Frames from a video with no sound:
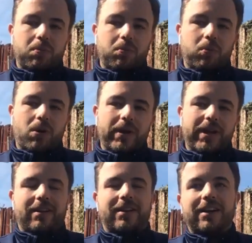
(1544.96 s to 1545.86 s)
what
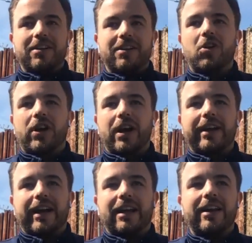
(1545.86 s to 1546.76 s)
we kind of look at
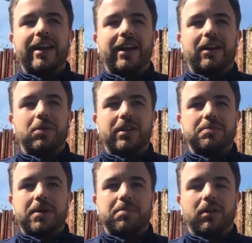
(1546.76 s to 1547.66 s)
in clinic with
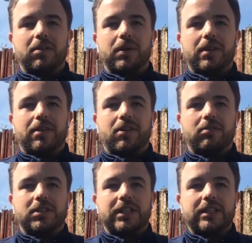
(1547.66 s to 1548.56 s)
these people, with
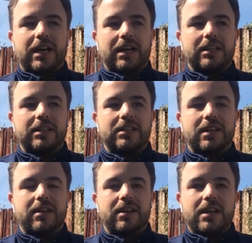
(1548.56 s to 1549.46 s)
obviously these athletes
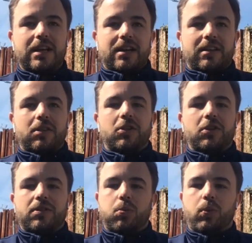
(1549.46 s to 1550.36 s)
and
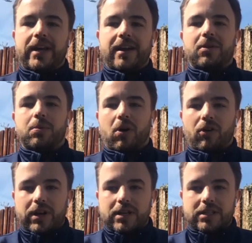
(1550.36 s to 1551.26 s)
the weekend
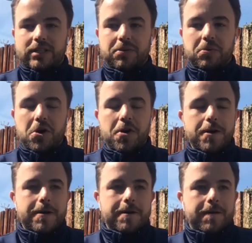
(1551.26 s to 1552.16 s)
warriors, as it were.
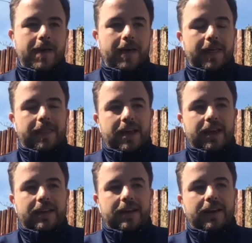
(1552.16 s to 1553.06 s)

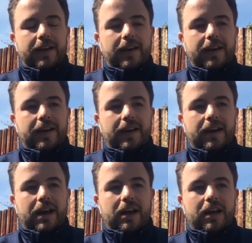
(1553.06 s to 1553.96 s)
They
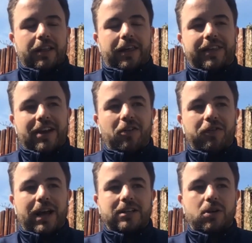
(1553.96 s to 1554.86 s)

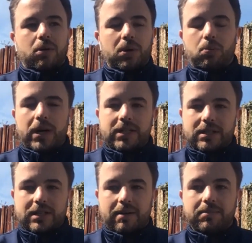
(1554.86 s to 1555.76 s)
often ask, "Oh, well, why is
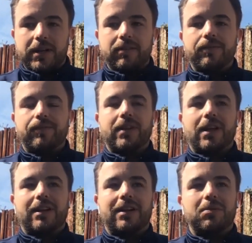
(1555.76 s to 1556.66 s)
this happening?"
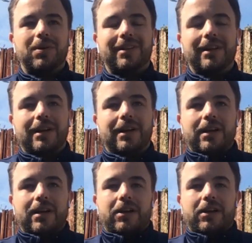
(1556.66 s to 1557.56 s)
And you're like, "Well,
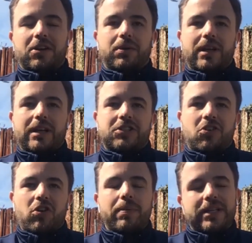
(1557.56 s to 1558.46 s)
you know, it's
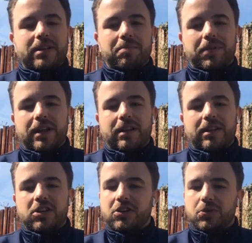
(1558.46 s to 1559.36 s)
got to be something
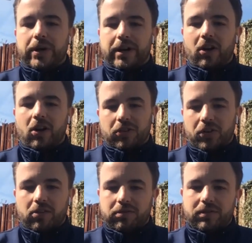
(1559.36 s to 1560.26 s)
that you're doing a lot
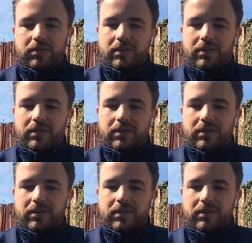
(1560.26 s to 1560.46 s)
of."